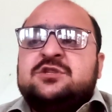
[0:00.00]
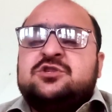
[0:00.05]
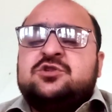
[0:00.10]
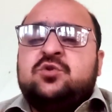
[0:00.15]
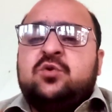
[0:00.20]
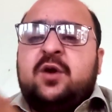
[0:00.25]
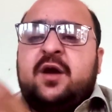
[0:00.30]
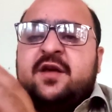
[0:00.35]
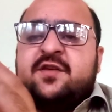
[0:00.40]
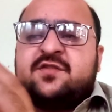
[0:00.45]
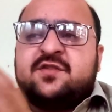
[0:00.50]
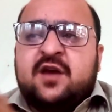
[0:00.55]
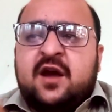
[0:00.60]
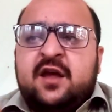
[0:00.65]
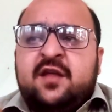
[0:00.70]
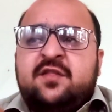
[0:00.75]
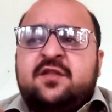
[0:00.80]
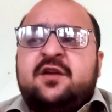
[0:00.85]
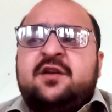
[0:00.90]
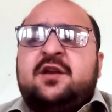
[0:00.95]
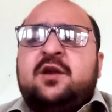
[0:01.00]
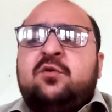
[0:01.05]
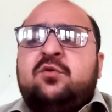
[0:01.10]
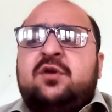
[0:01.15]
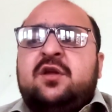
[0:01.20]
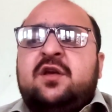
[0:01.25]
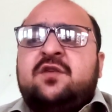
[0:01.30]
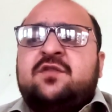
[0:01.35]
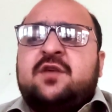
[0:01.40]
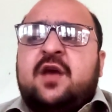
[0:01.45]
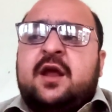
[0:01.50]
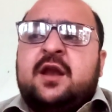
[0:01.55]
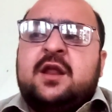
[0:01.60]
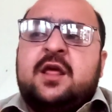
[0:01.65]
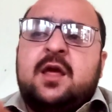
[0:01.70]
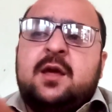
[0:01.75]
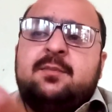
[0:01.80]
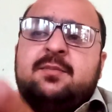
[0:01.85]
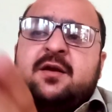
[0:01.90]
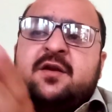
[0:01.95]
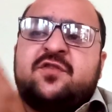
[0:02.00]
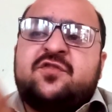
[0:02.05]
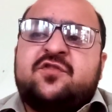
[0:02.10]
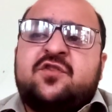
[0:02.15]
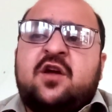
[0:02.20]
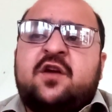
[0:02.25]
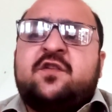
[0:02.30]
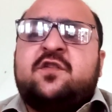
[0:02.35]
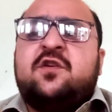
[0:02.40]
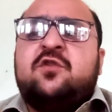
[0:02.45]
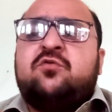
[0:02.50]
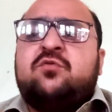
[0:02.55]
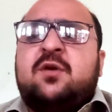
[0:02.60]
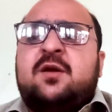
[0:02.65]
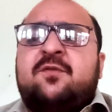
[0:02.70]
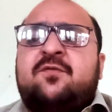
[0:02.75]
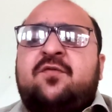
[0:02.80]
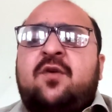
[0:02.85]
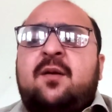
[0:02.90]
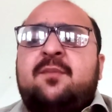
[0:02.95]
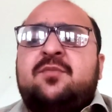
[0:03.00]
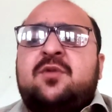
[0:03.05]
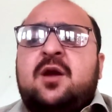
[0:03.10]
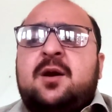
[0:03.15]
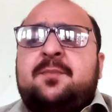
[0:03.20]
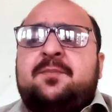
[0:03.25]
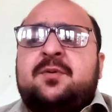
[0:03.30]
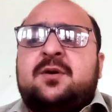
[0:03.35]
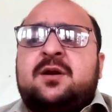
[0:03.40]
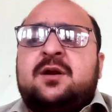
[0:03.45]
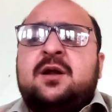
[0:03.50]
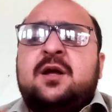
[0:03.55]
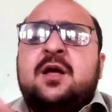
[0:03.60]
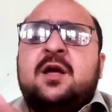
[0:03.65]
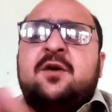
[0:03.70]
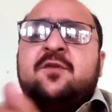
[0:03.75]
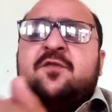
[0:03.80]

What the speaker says: to assign the duties and give instruction to inform the upper,